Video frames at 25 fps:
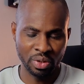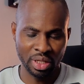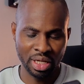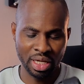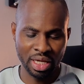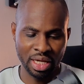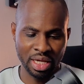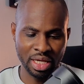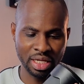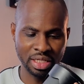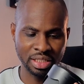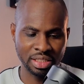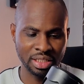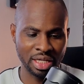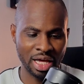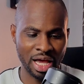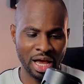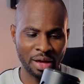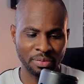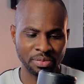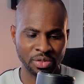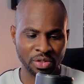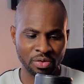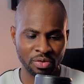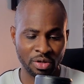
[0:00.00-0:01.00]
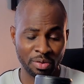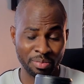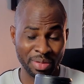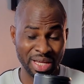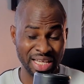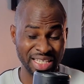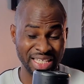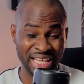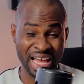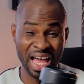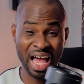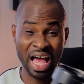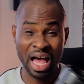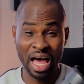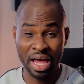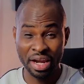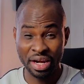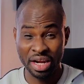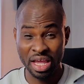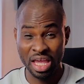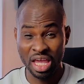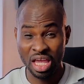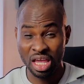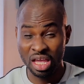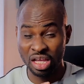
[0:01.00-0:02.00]
It is absolutely amazing, and
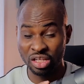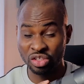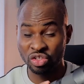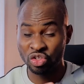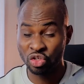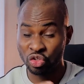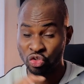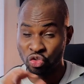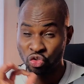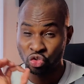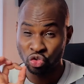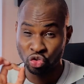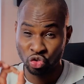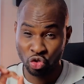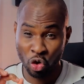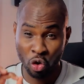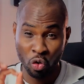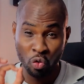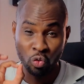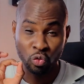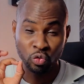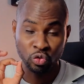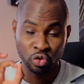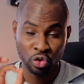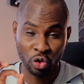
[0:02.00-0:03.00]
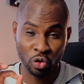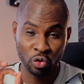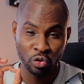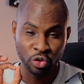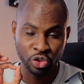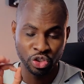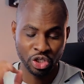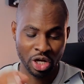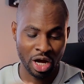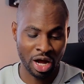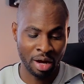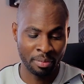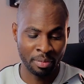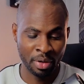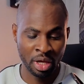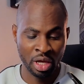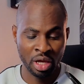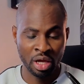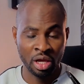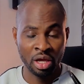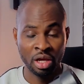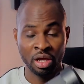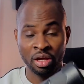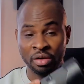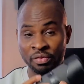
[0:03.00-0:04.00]
it is so sharp
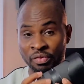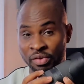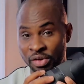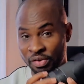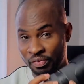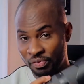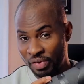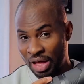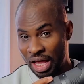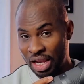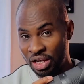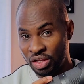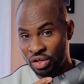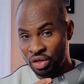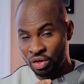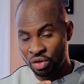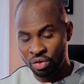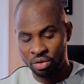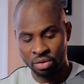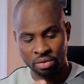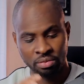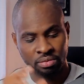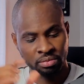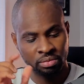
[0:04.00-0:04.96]
for the value.